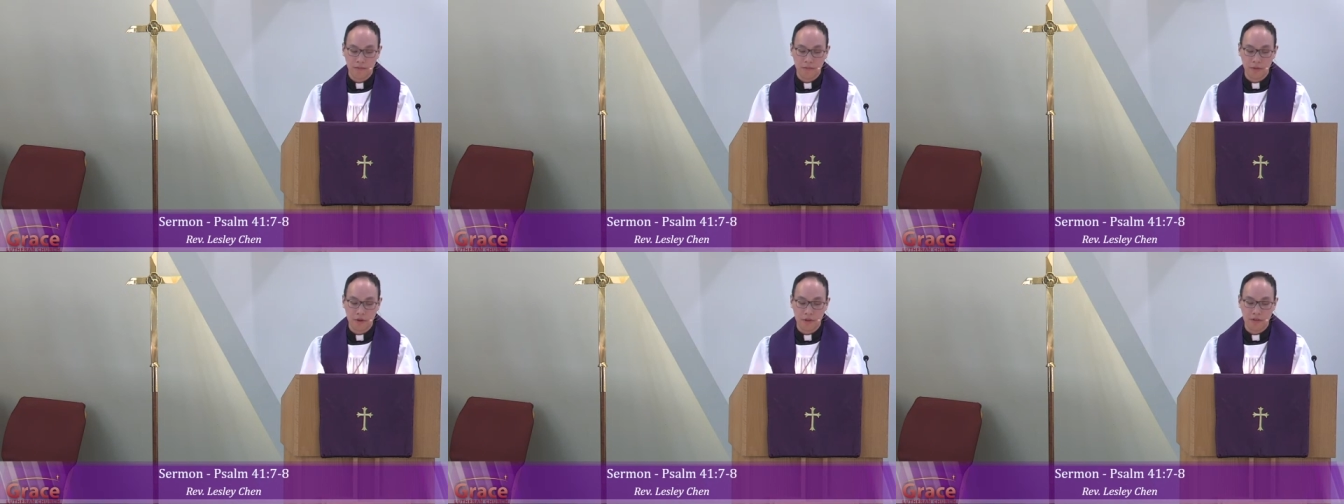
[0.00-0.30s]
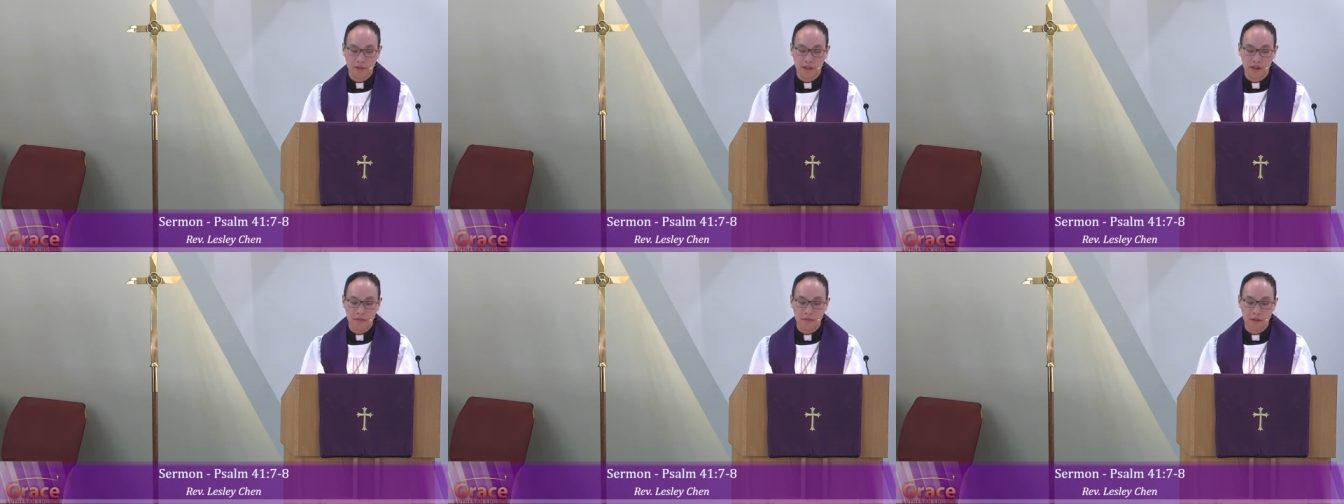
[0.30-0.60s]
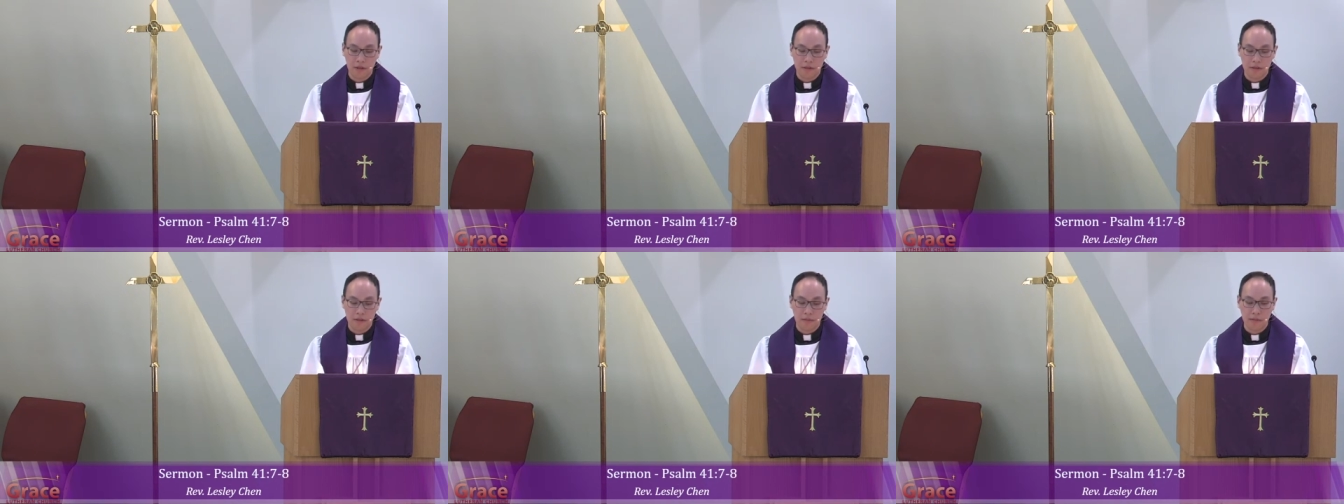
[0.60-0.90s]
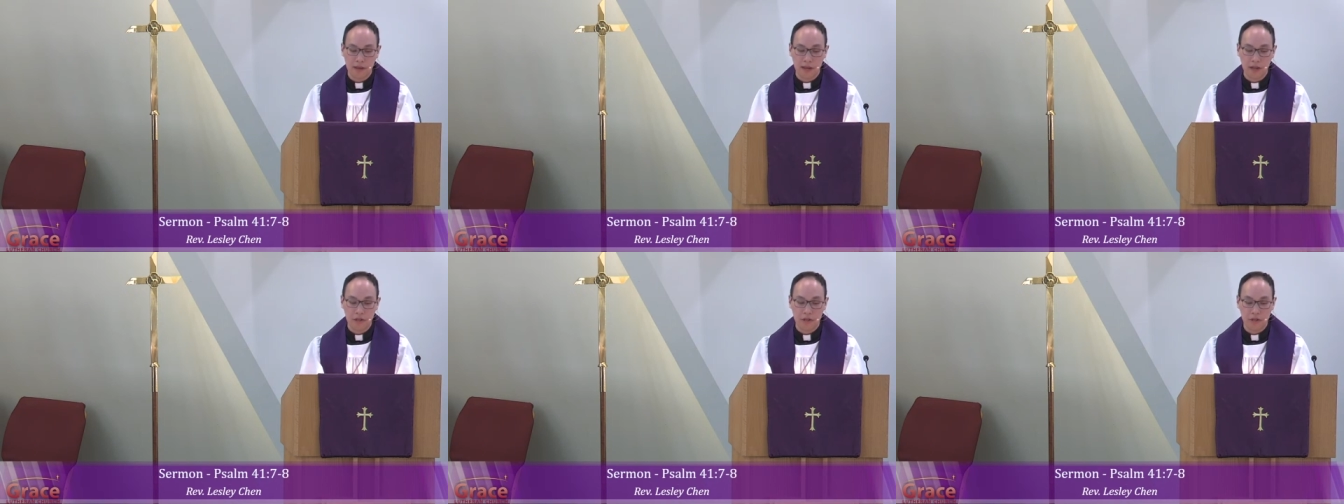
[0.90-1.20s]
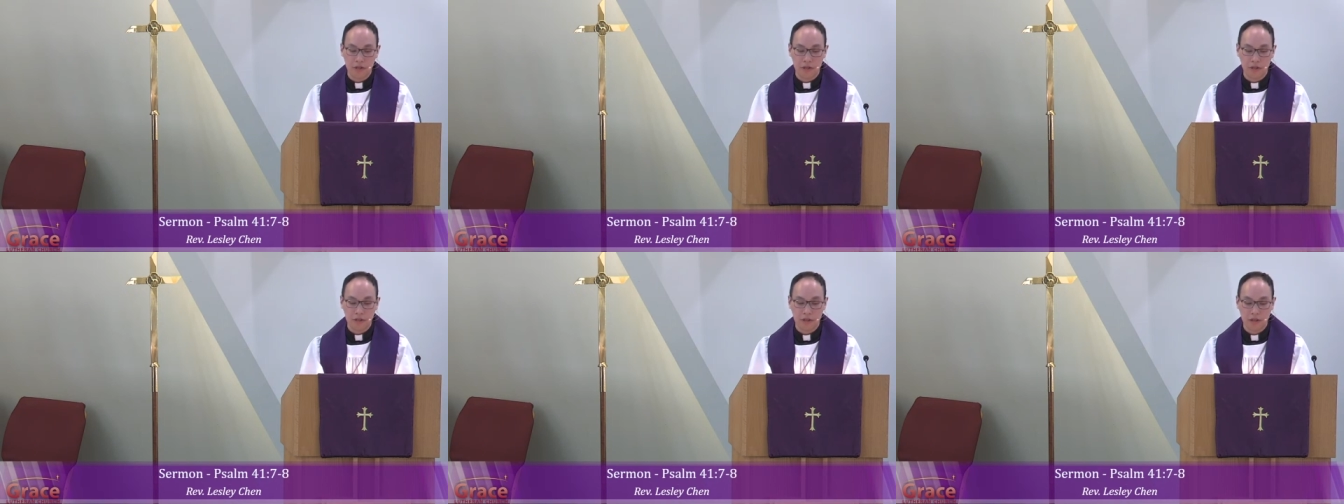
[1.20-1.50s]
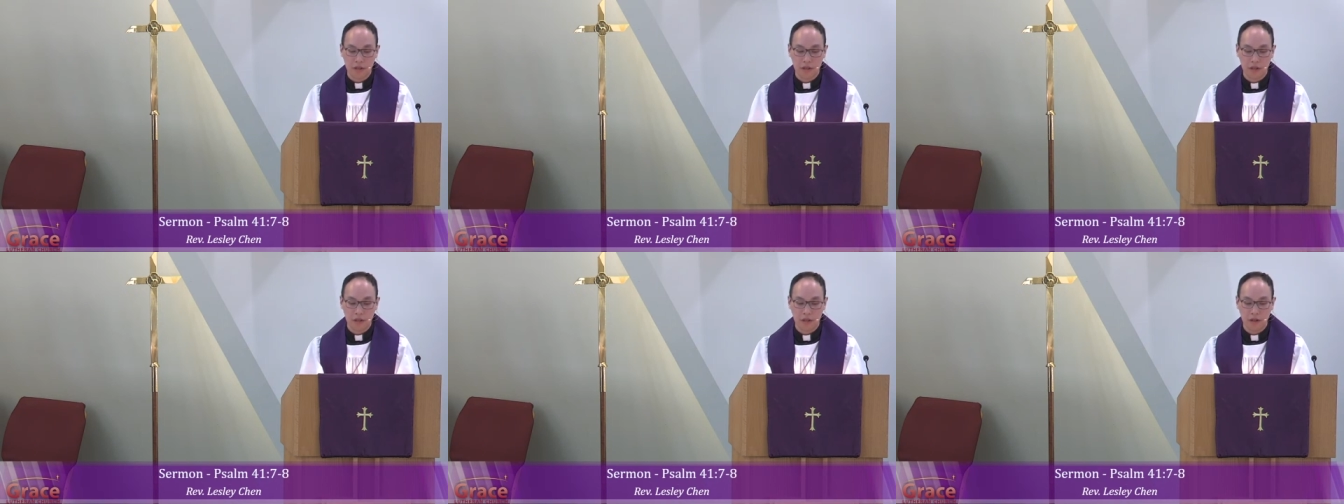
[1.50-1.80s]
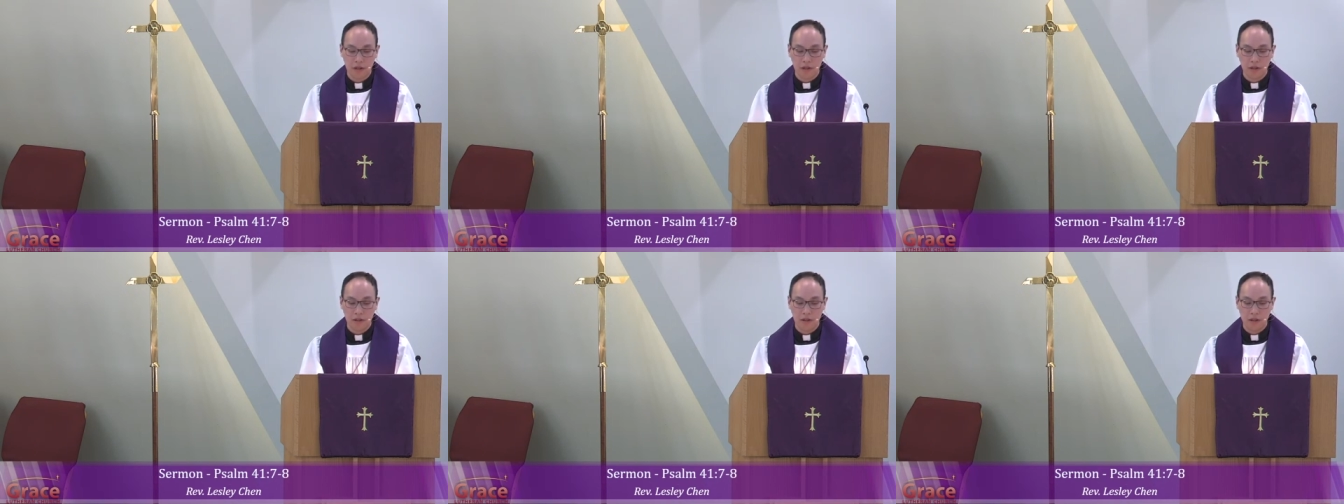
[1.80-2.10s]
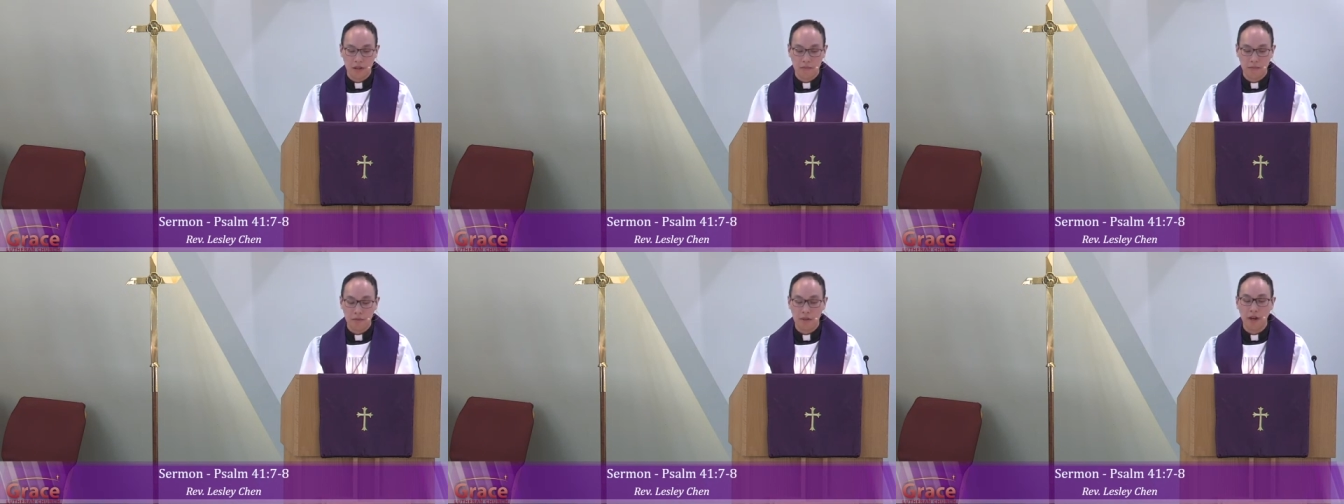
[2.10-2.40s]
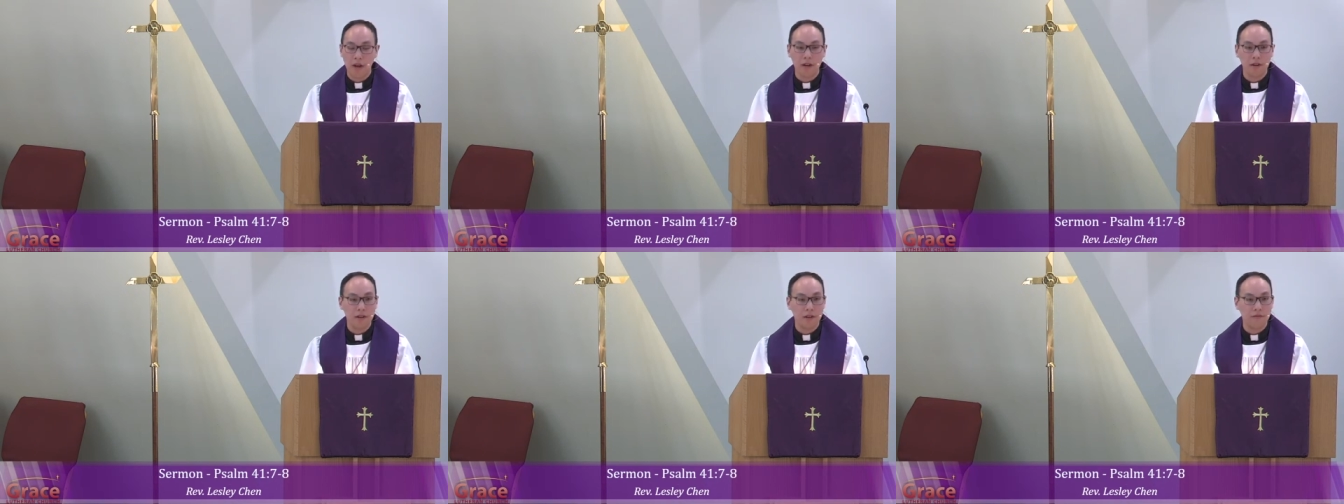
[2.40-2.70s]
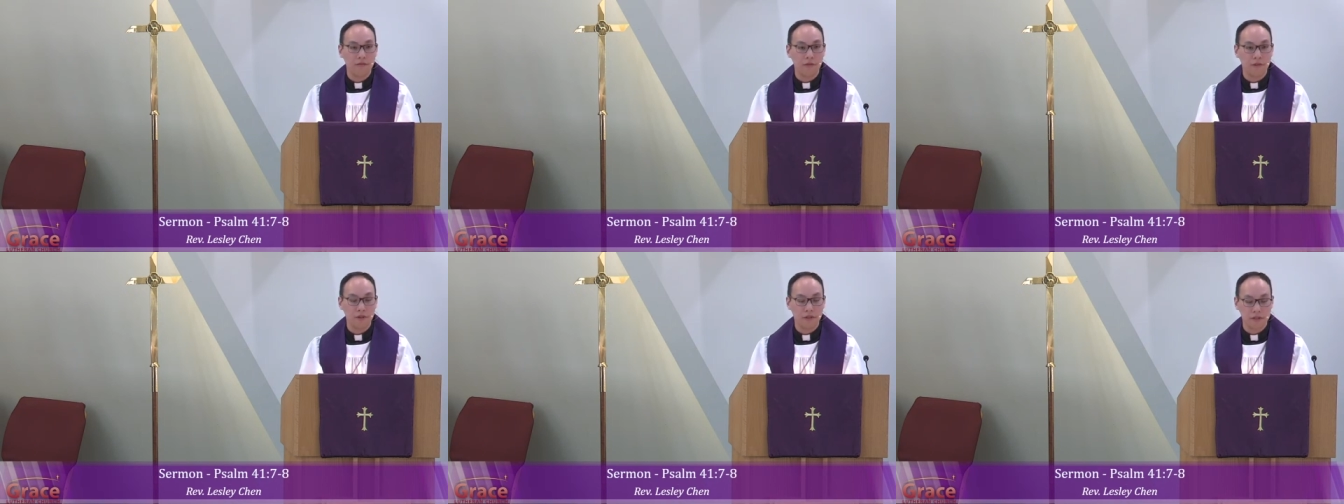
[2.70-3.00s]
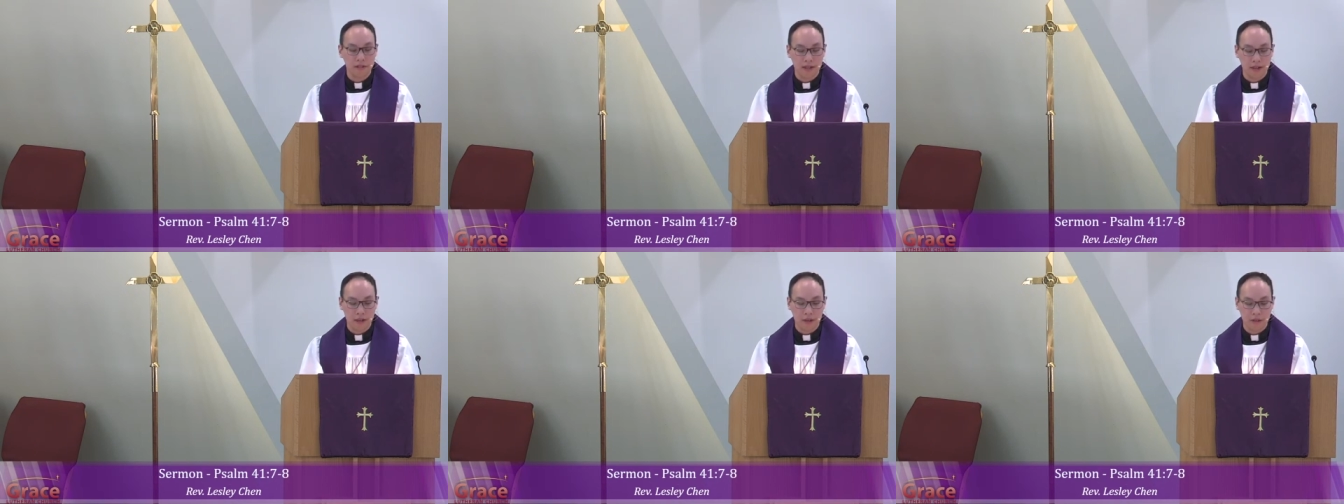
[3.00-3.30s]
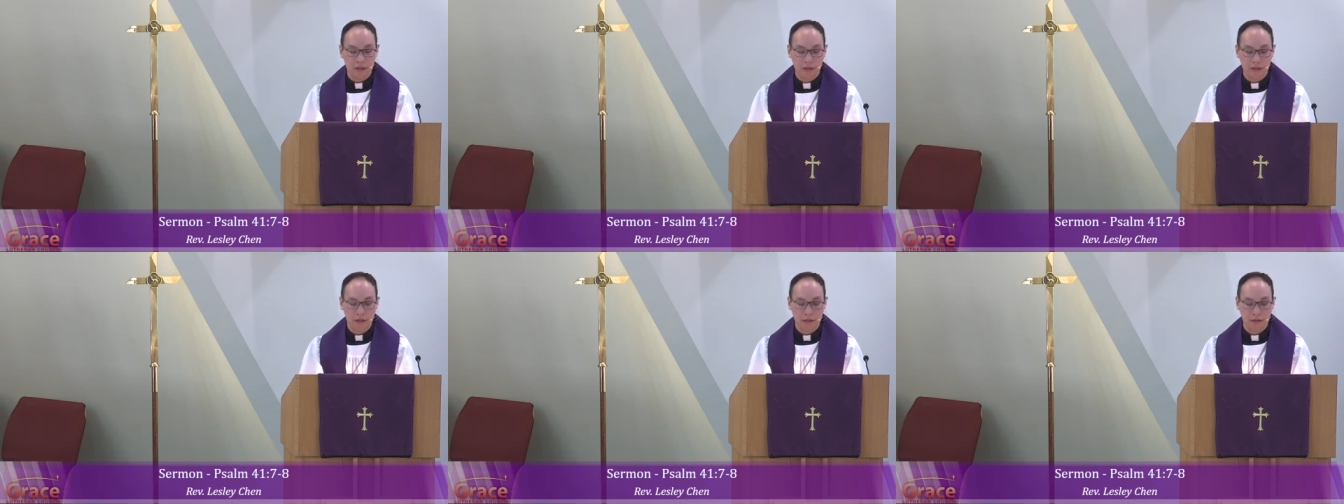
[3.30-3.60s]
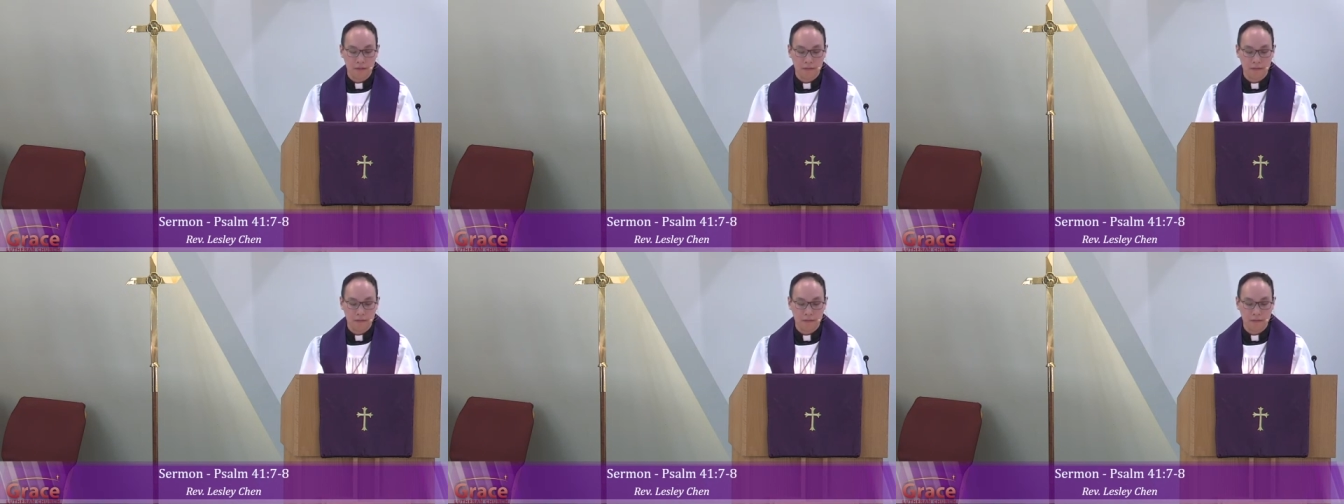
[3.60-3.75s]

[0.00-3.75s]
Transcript: when his enemies imagined and plotted for his death.